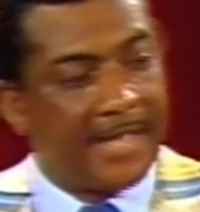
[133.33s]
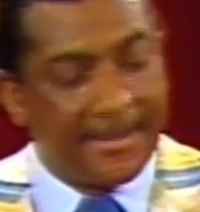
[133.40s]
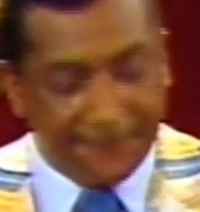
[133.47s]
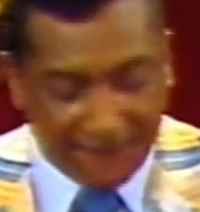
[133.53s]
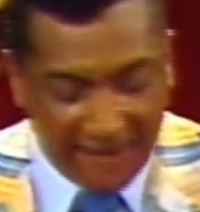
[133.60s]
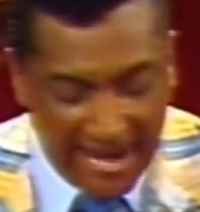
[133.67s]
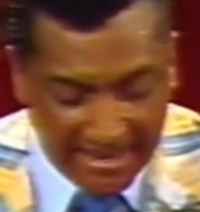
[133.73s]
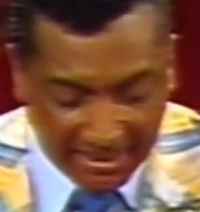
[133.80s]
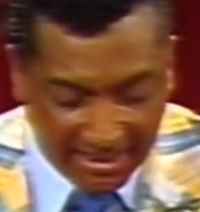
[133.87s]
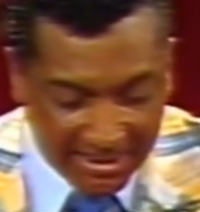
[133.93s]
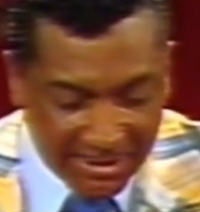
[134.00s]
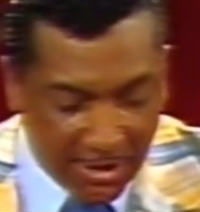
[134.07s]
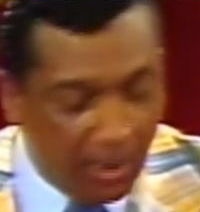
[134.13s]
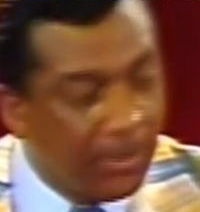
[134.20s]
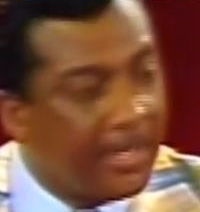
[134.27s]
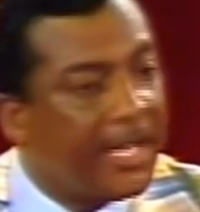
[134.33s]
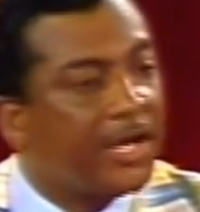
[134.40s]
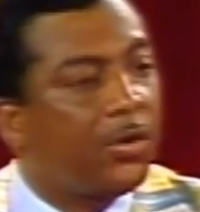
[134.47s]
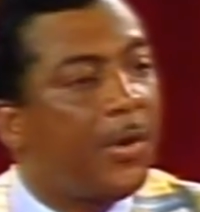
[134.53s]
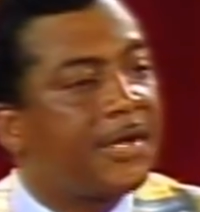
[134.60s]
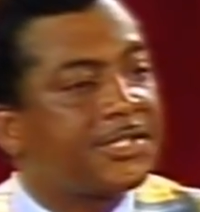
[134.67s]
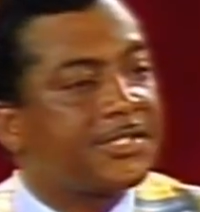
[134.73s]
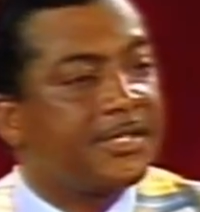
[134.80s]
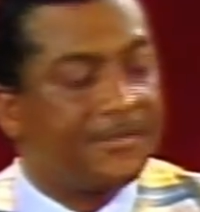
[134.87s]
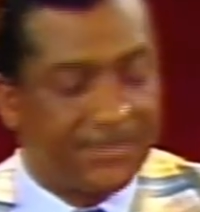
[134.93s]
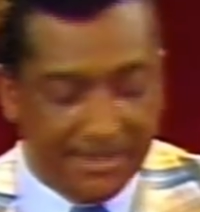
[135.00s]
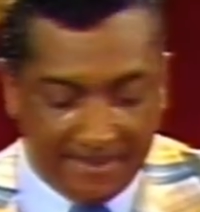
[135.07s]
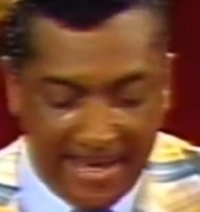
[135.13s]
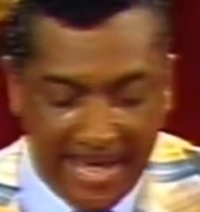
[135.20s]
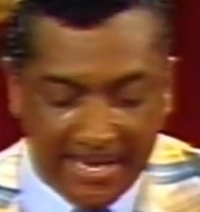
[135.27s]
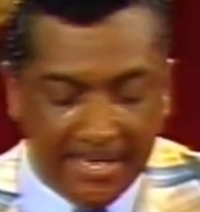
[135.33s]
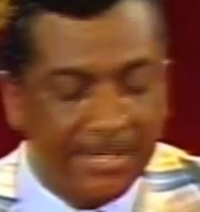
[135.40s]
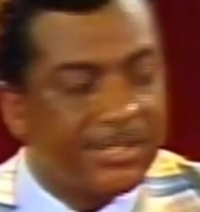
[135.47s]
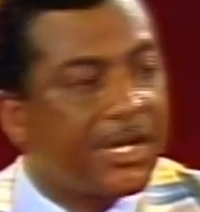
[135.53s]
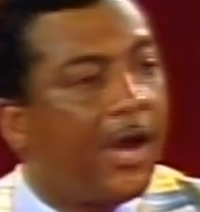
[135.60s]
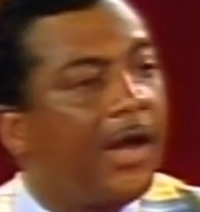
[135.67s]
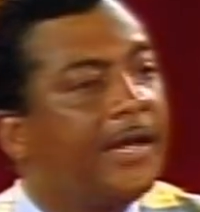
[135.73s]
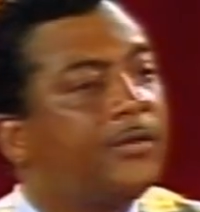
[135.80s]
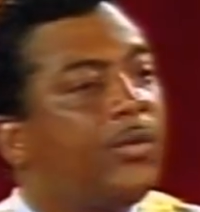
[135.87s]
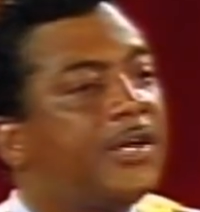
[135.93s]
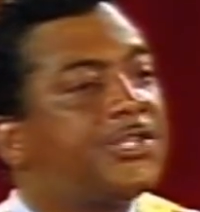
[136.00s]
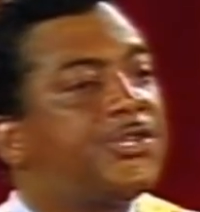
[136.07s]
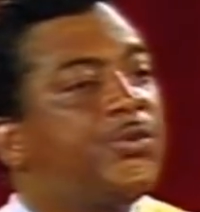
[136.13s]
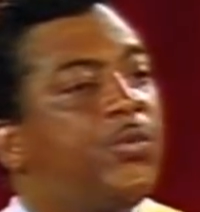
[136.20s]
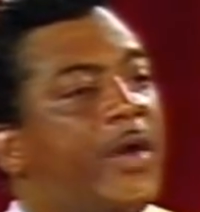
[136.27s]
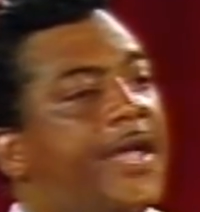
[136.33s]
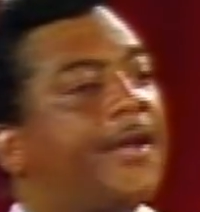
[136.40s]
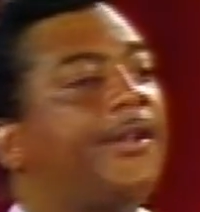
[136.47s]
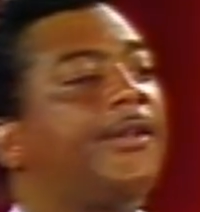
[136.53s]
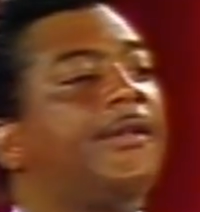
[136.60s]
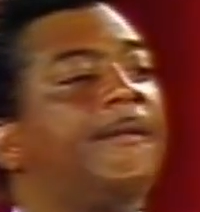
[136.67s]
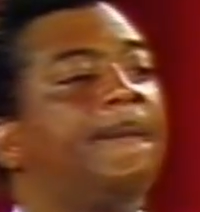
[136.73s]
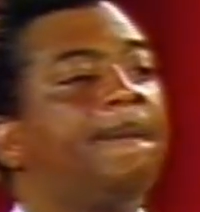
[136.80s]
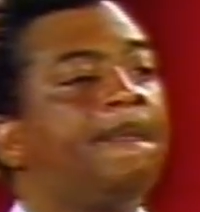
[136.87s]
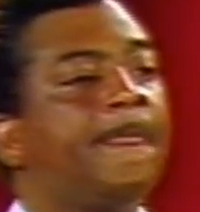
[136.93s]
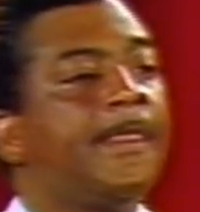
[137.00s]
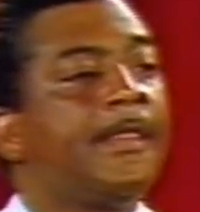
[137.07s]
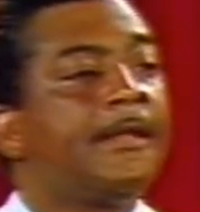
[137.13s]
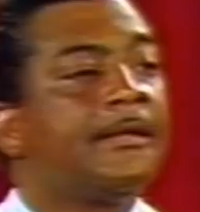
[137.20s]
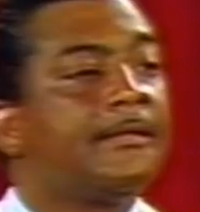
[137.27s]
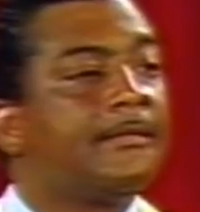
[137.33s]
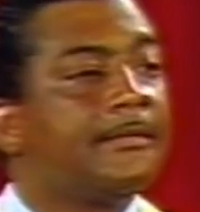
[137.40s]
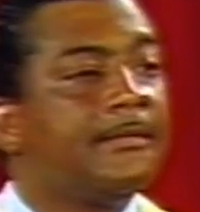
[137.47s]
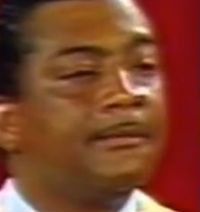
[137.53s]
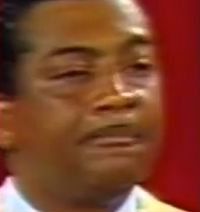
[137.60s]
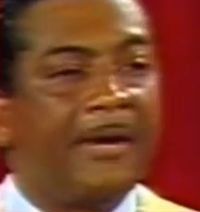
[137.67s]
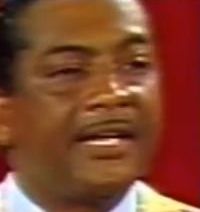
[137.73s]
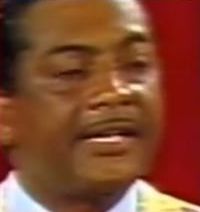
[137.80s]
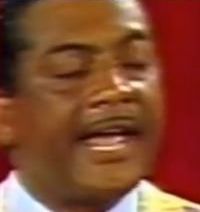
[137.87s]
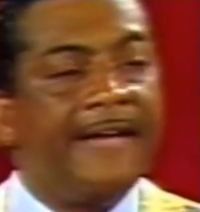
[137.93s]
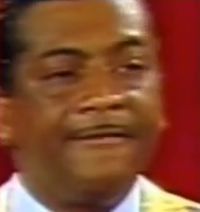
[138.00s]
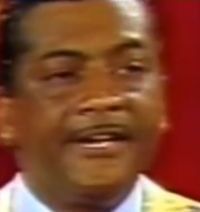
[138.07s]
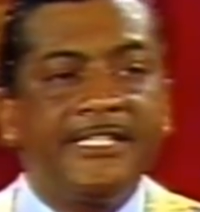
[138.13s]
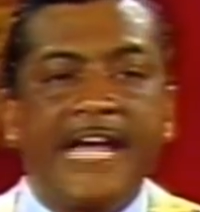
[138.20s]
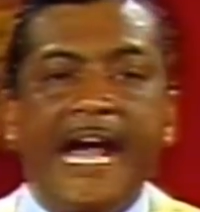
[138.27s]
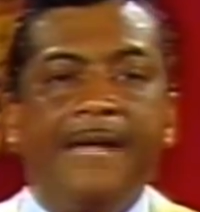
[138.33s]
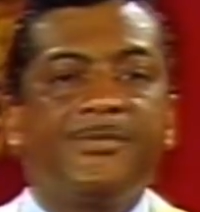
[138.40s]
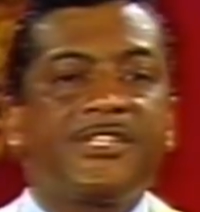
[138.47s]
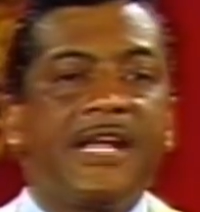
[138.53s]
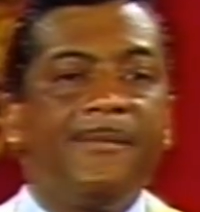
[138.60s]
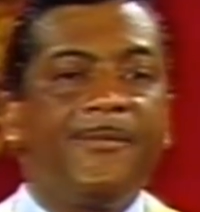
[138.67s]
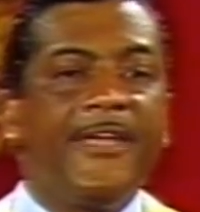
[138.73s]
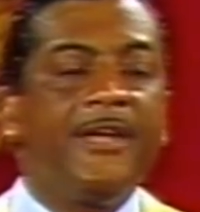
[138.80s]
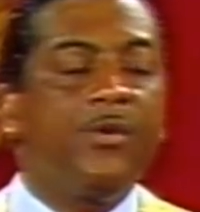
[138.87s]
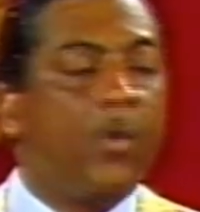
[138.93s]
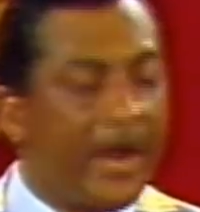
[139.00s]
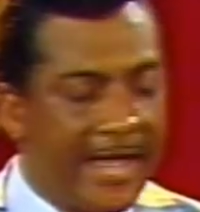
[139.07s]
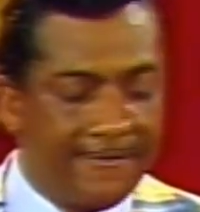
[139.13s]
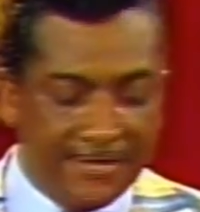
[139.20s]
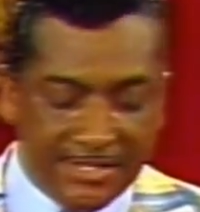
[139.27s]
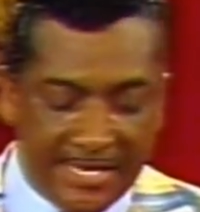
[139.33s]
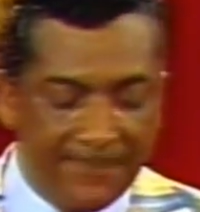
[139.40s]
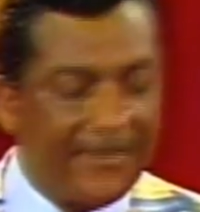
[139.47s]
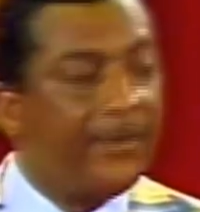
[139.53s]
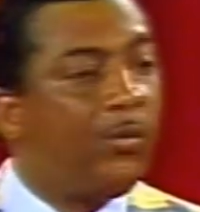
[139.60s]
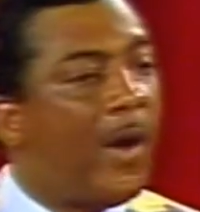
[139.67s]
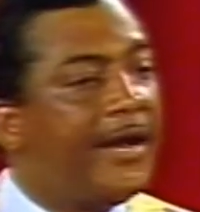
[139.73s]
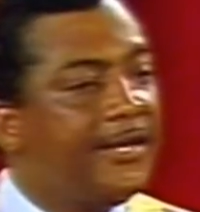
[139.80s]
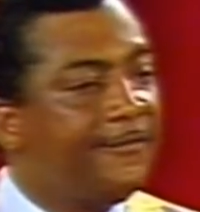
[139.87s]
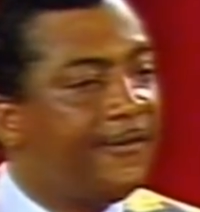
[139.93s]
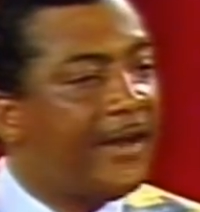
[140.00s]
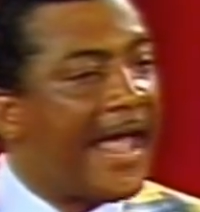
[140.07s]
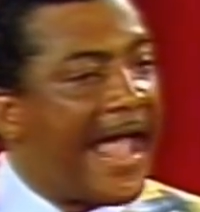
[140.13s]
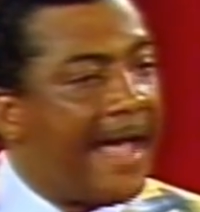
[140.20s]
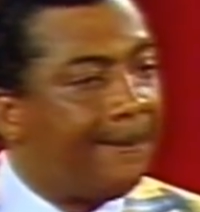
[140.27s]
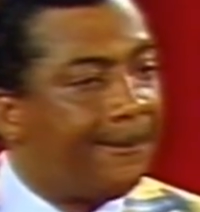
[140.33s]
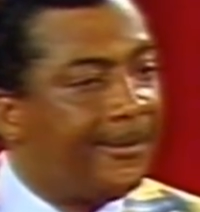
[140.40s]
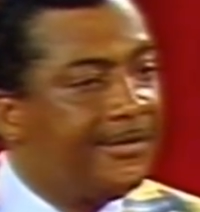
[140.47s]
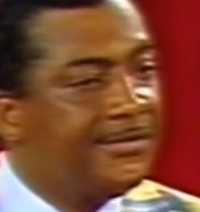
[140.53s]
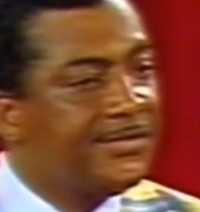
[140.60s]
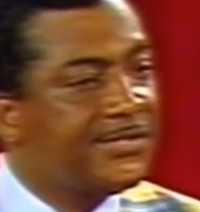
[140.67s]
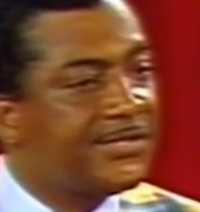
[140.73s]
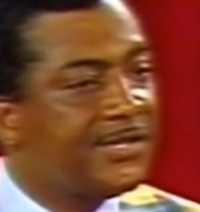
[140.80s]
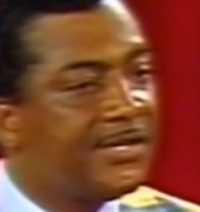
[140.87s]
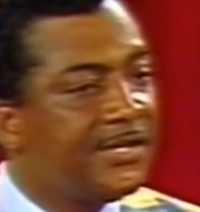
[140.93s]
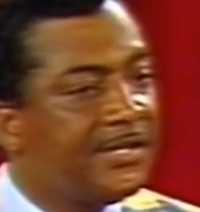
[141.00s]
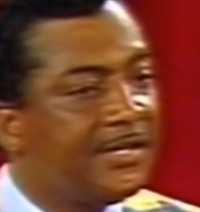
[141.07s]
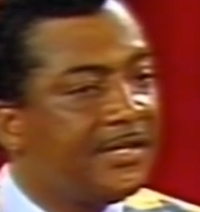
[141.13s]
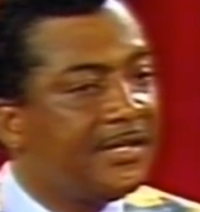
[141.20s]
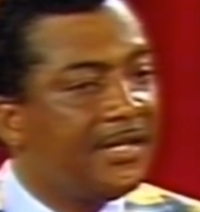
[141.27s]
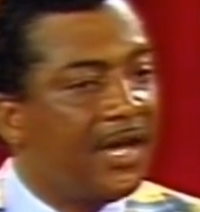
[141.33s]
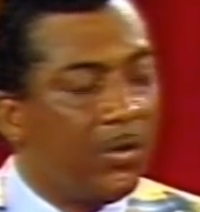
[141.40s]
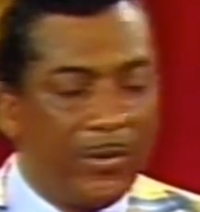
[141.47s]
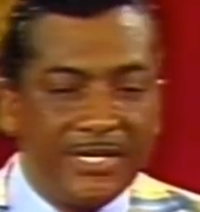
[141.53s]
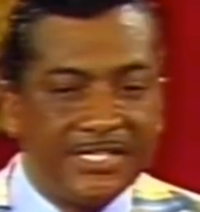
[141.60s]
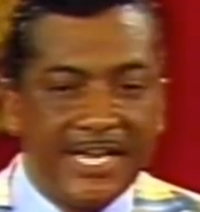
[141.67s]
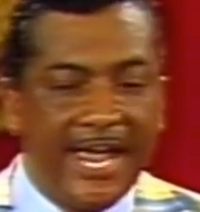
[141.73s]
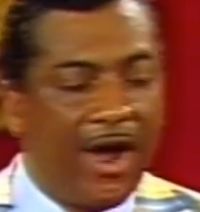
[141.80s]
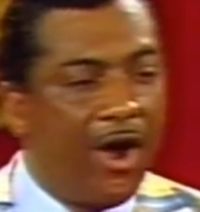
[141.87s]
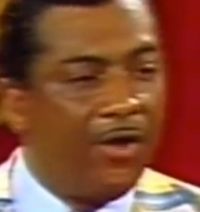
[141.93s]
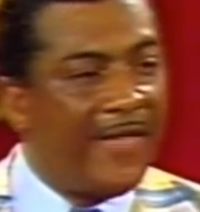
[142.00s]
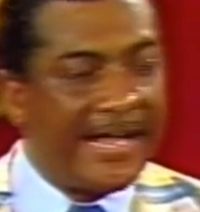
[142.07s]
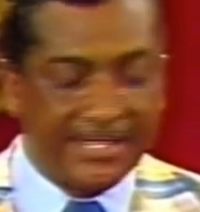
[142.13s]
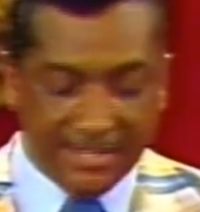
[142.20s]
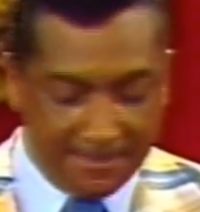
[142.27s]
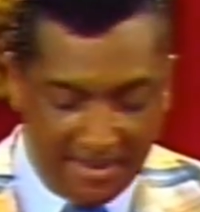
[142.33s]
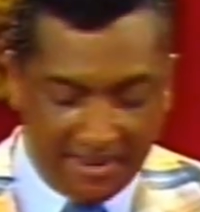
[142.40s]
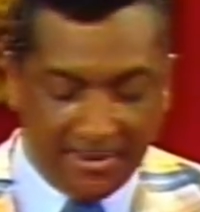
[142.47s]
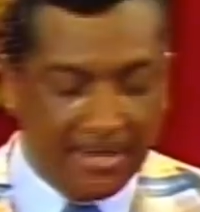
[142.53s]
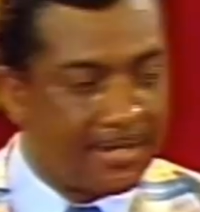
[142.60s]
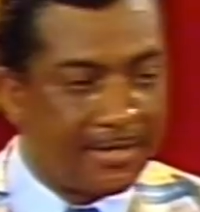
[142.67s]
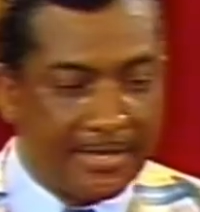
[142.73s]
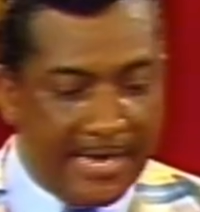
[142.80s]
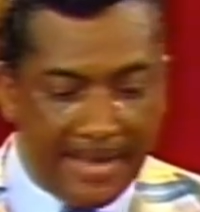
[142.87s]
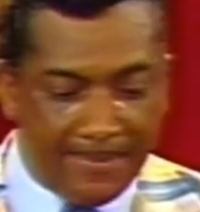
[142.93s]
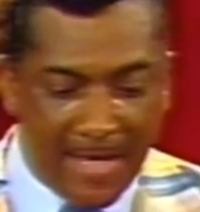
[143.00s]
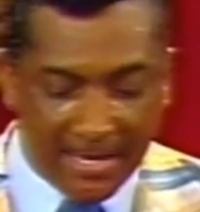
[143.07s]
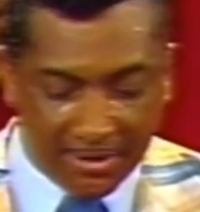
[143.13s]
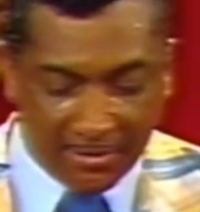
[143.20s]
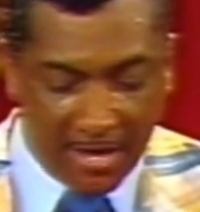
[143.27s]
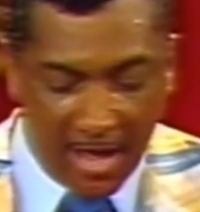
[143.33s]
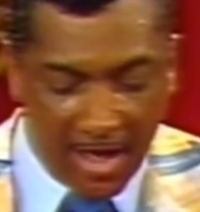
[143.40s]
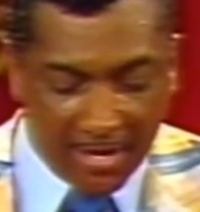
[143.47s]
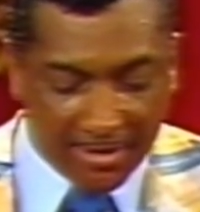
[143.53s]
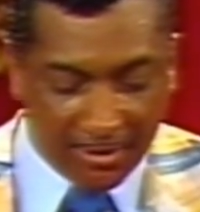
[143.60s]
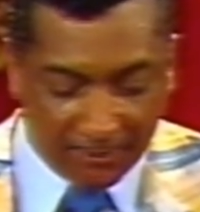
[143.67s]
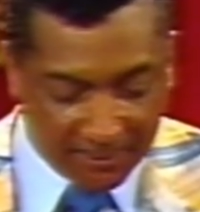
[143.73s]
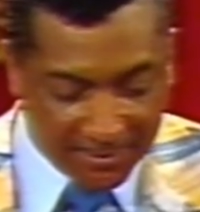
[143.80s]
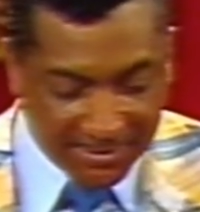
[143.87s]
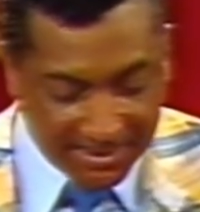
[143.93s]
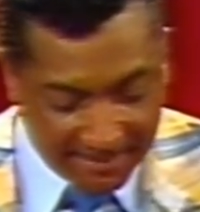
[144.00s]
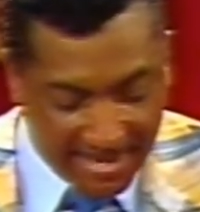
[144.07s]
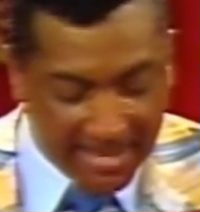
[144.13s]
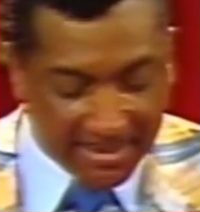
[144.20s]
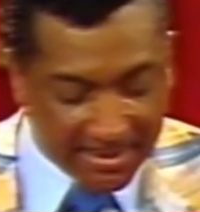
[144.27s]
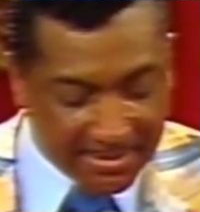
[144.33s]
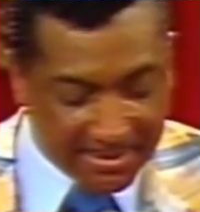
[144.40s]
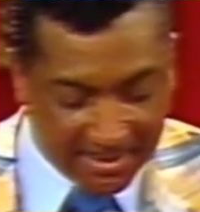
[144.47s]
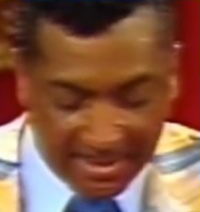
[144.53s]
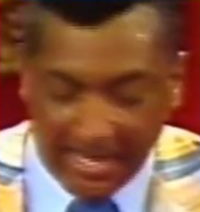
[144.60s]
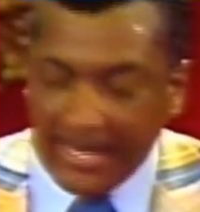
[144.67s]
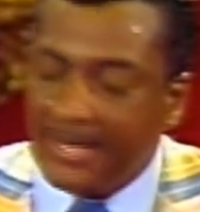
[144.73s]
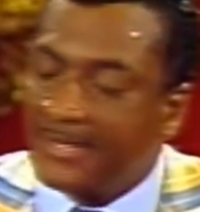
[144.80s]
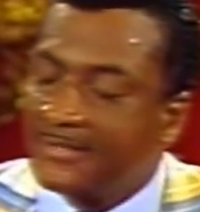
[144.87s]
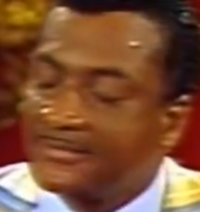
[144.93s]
And frankly, it's only a question of semantics. Call it what you will. But every time something, whenever something wonderful happens, we say, oh, that's a miracle. And I'm not going to argue over the semantics today.